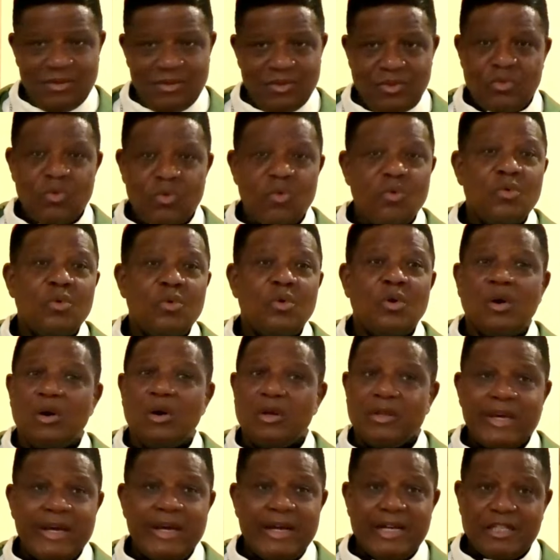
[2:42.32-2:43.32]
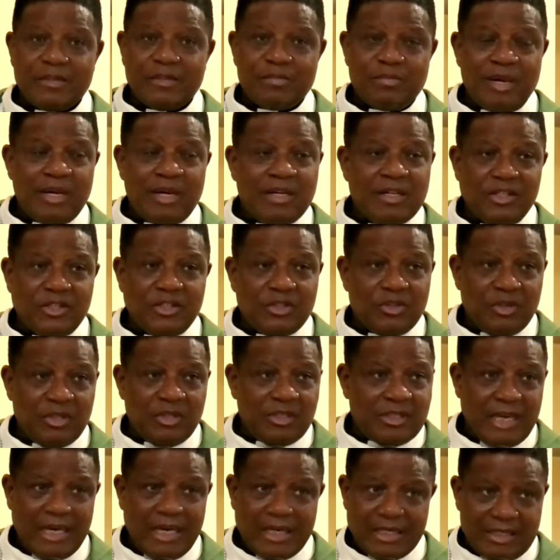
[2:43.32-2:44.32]
No other explanation
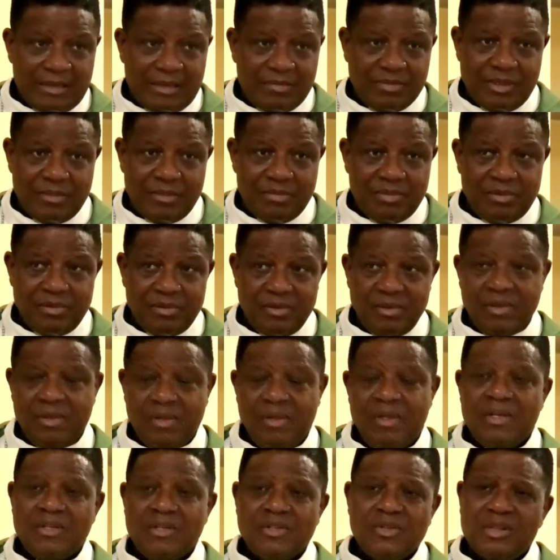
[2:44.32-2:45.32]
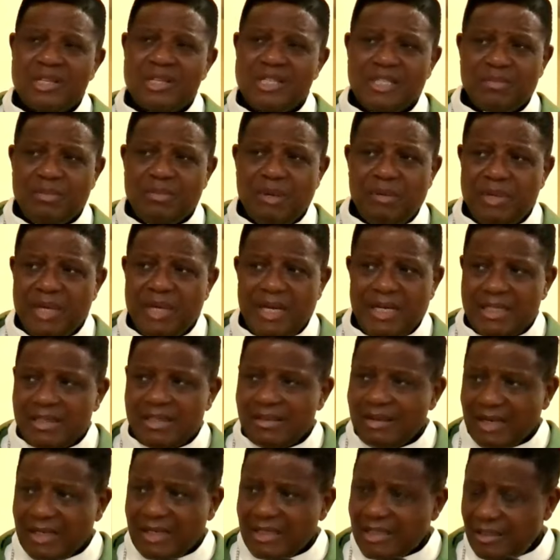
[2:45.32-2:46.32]
is acceptable. So this may be
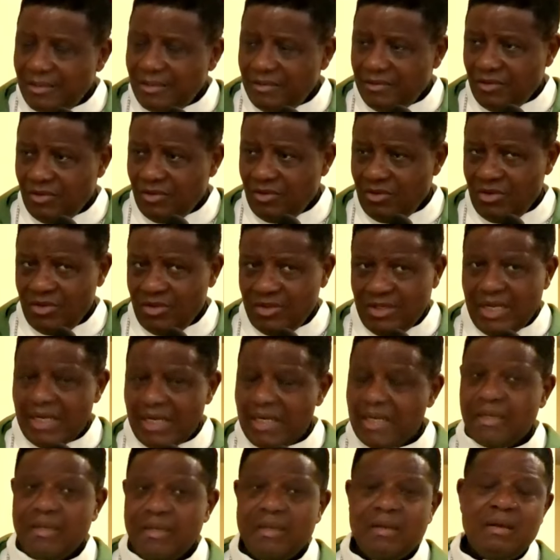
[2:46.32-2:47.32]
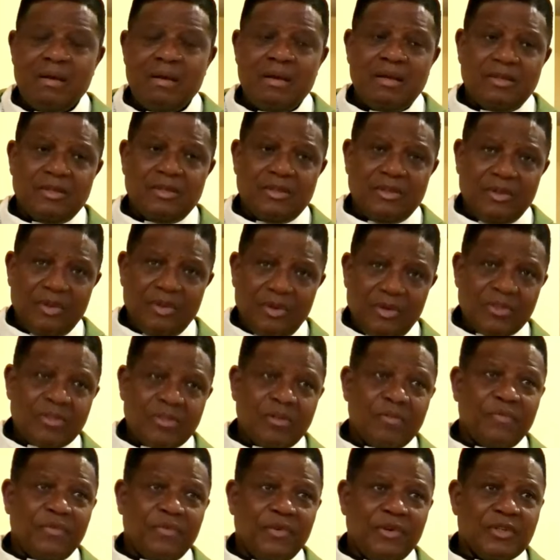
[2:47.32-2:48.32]
attractive to us. And those
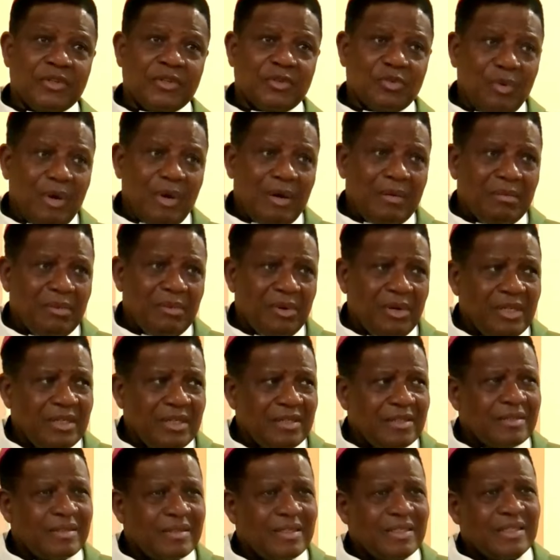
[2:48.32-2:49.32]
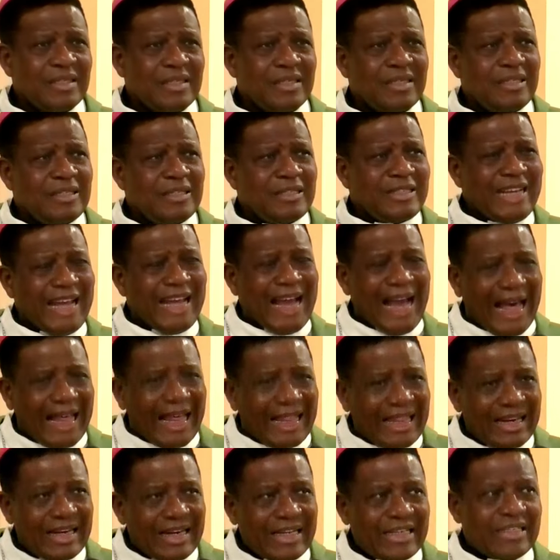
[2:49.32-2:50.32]
of us who are more interested in
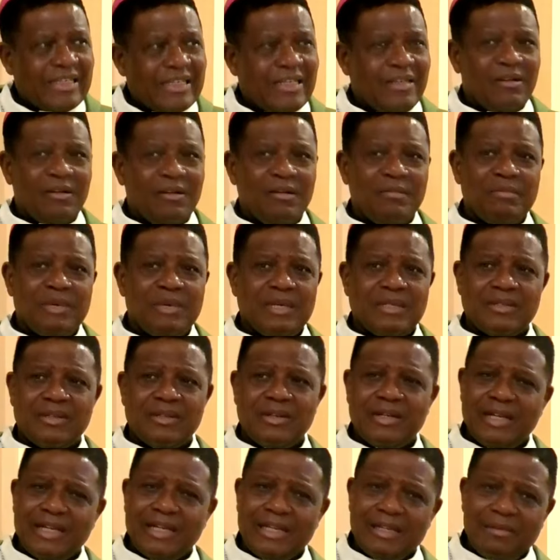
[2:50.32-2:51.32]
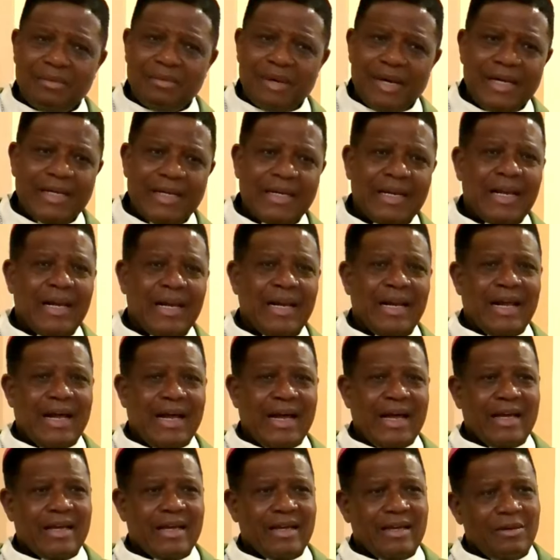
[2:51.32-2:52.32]
gathering the numbers, not in the buying
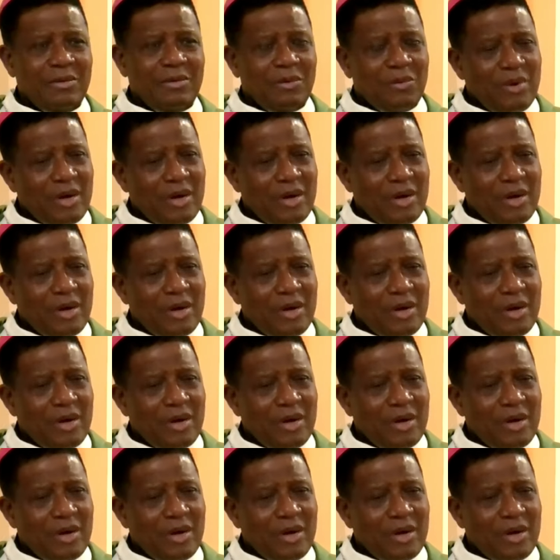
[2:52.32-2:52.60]
alike, the